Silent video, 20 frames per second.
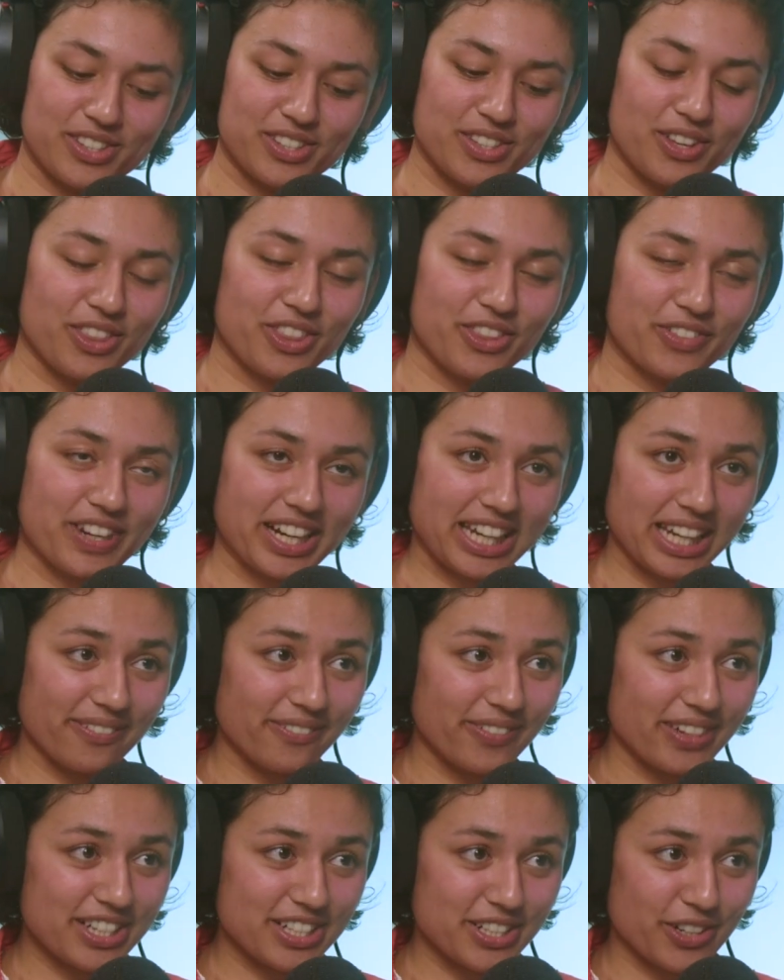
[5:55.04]
so
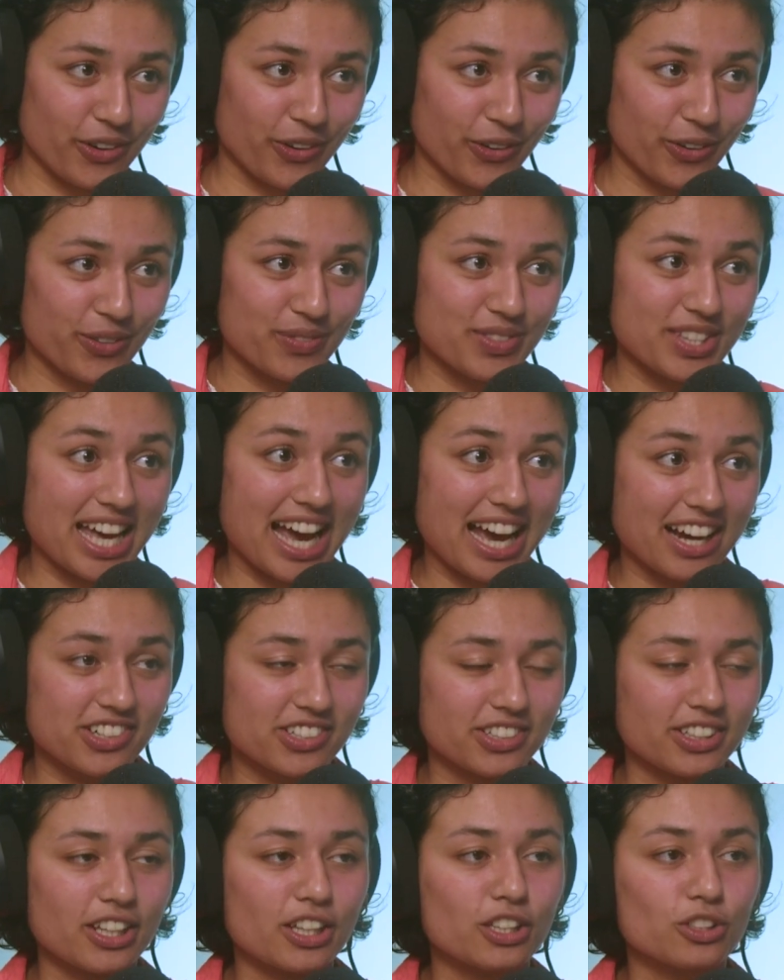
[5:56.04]
3D printed homes are
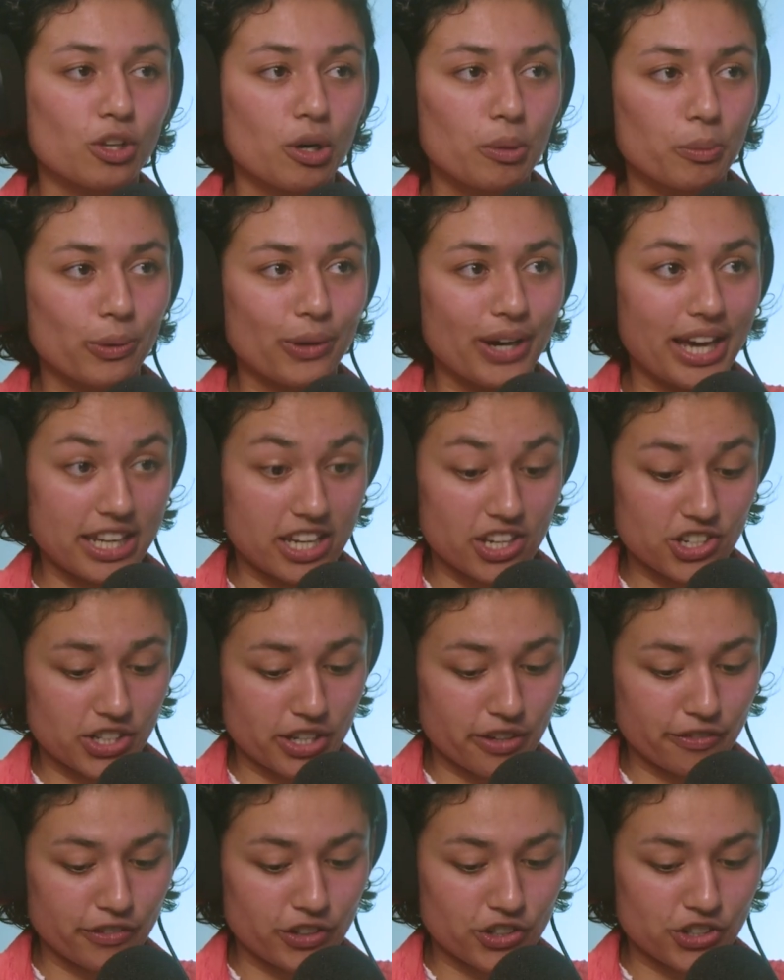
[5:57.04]
actually a lot more
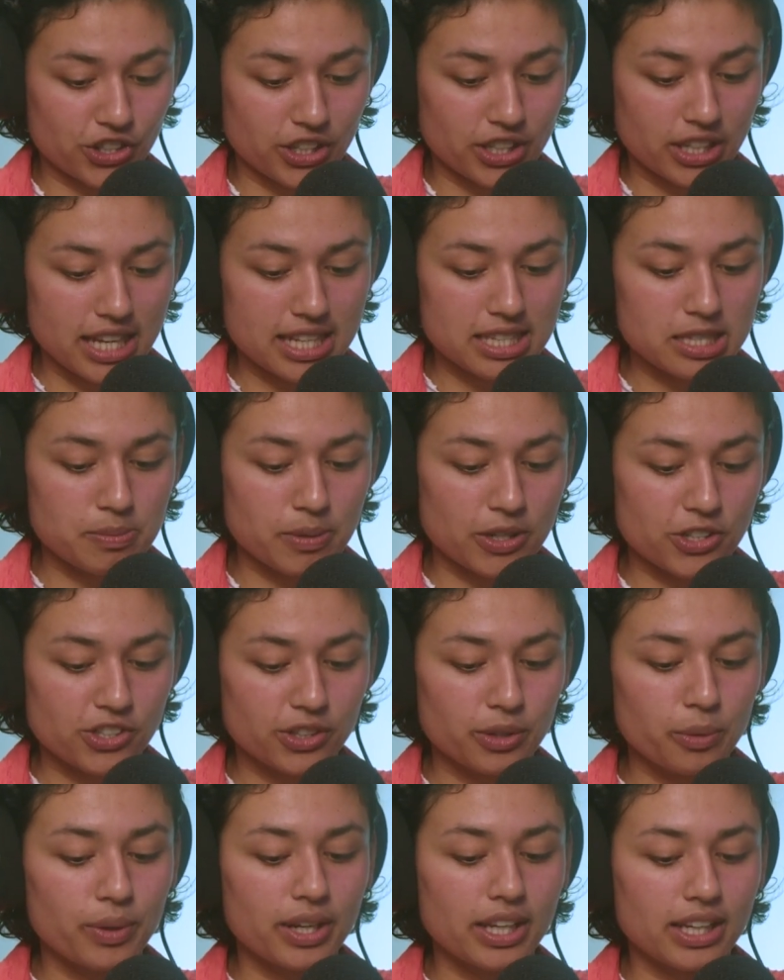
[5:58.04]
energy efficient,
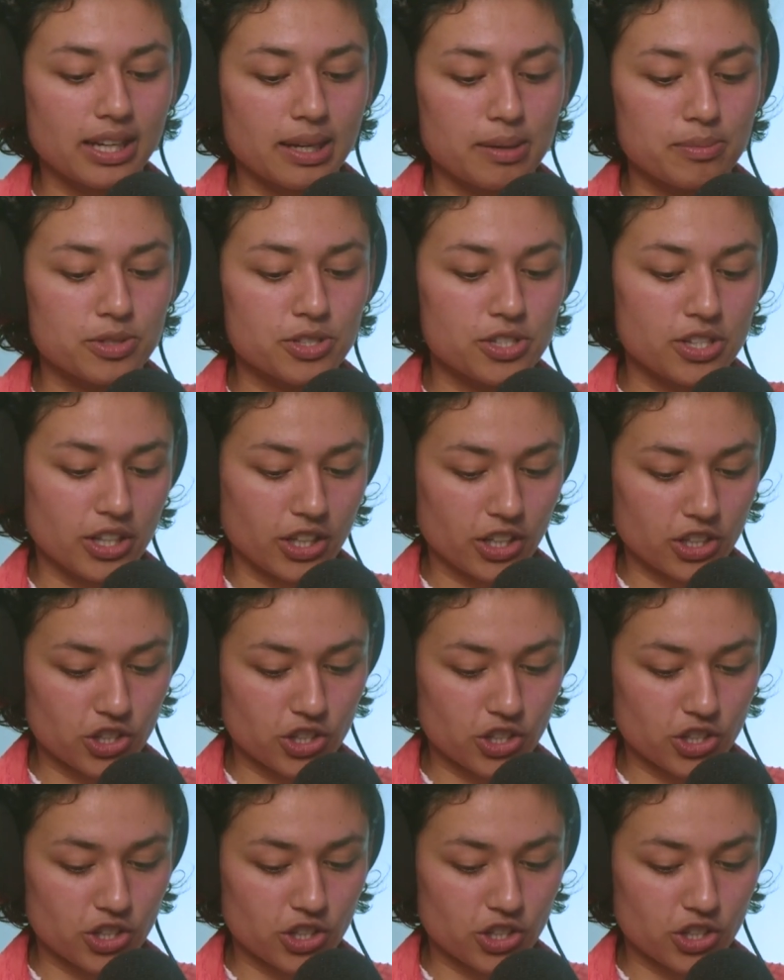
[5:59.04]
especially when it comes to the